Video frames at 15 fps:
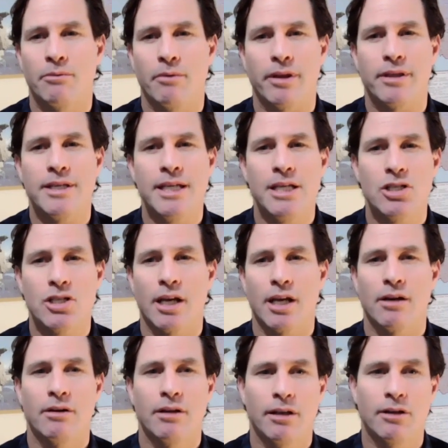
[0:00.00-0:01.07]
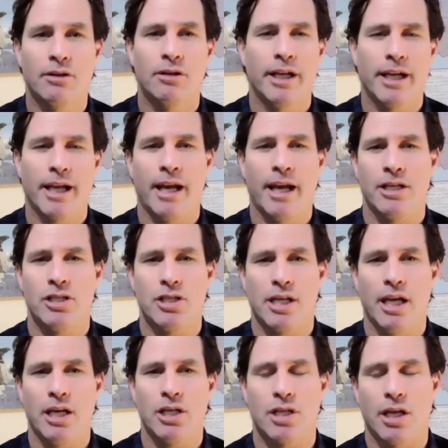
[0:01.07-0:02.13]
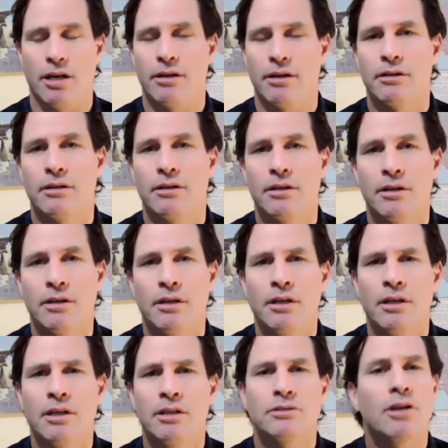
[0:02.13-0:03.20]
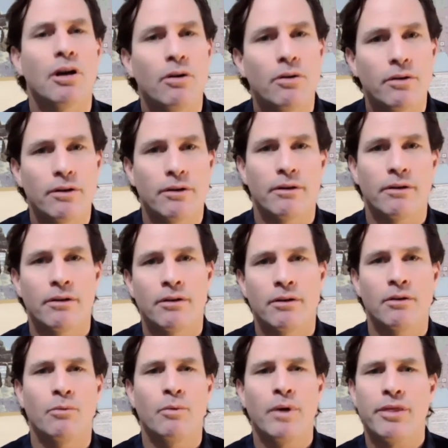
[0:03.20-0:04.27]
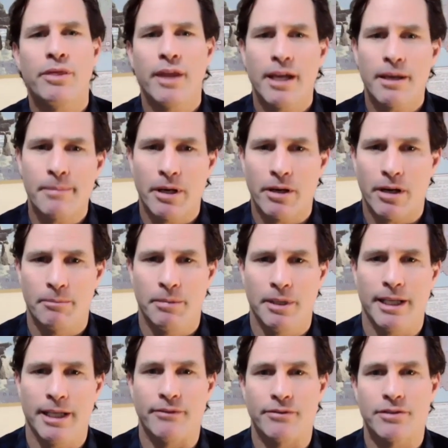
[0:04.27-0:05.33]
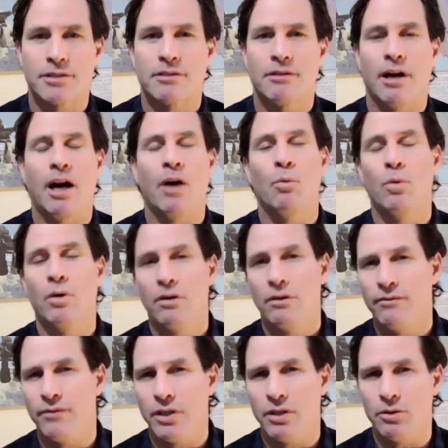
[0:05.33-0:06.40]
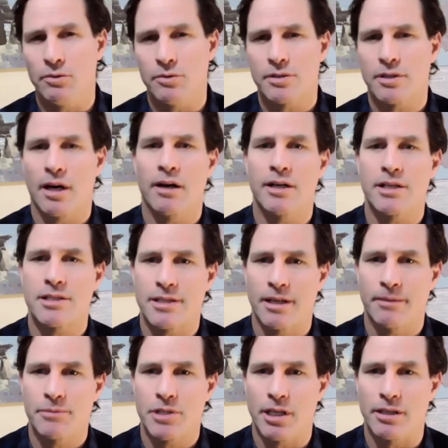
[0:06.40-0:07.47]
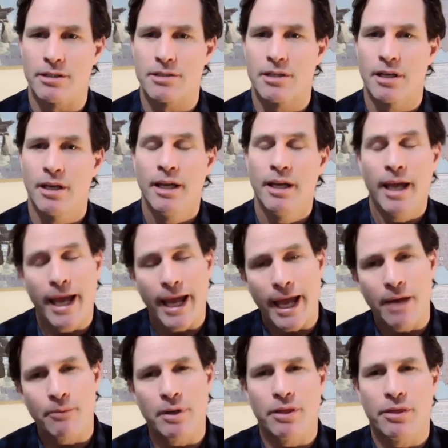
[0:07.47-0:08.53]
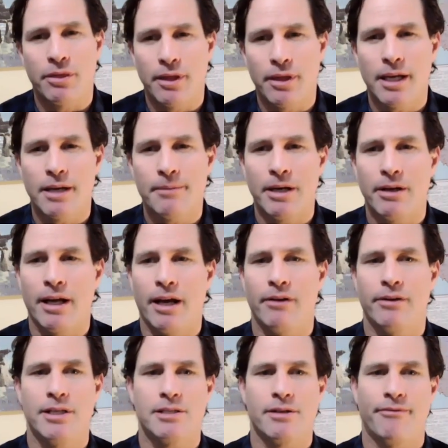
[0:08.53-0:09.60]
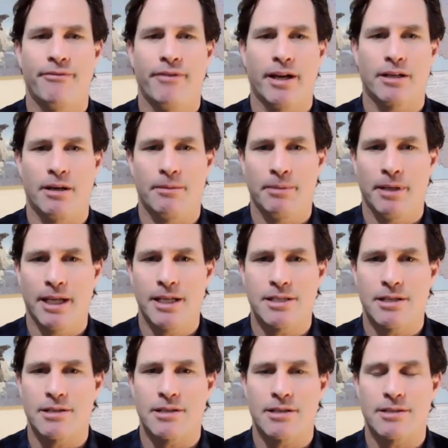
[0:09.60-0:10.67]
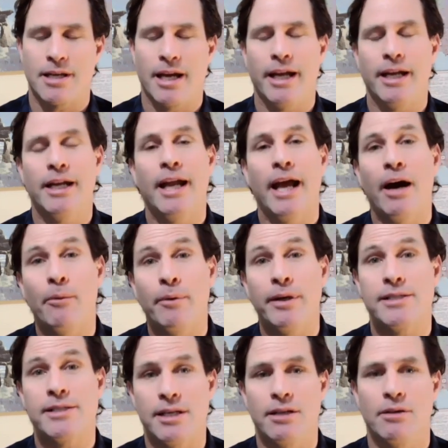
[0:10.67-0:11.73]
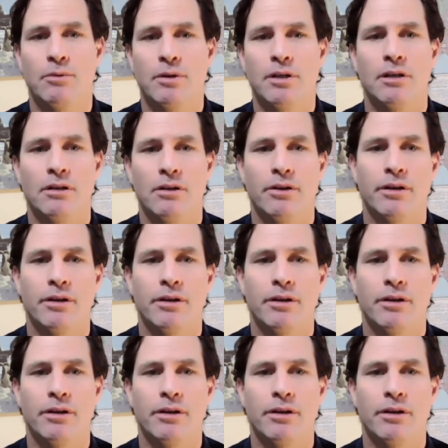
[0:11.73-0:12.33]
with teaching, learning, and education. So we think about our beliefs, our worldviews, our assumptions, and we think about how these affect our place in society and how we see the world.